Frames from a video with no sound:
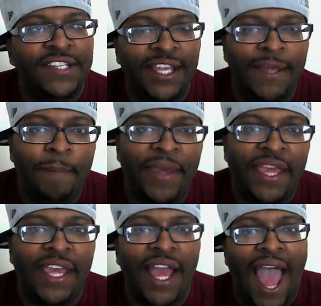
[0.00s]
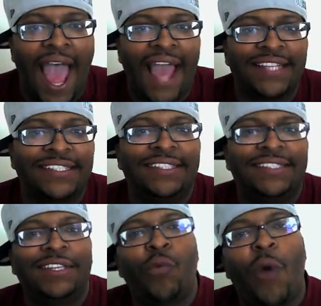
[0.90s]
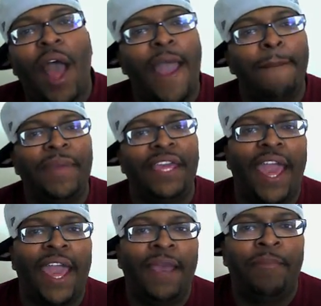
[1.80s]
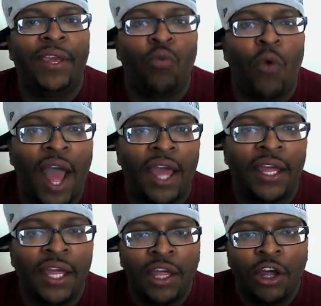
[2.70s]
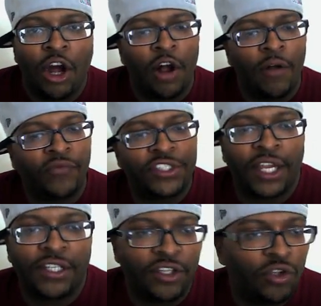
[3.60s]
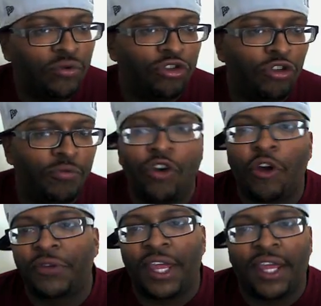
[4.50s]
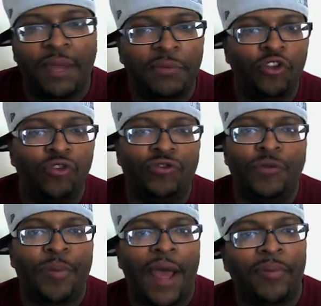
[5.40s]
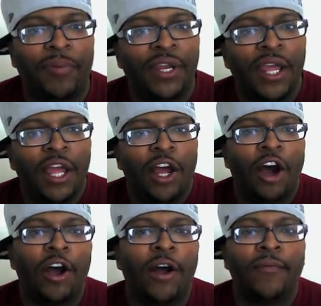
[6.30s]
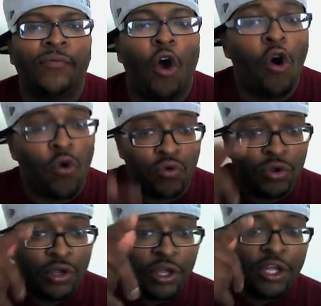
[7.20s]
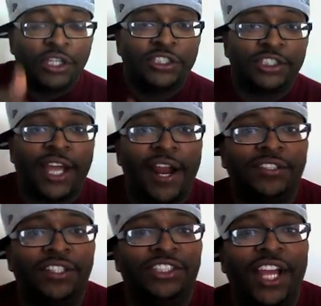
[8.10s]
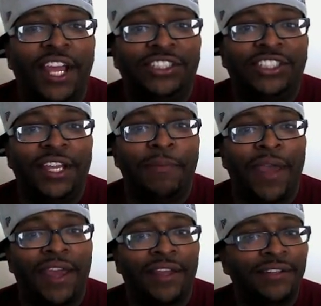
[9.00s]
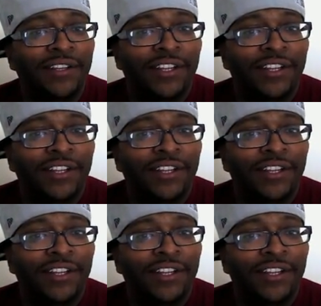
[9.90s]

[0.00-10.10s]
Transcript: T B I Z Z Y B A B Y. Um, check the YouTube. You know what I'm saying? Keep the YouTube popping. Um, oh, shout out to JG, man.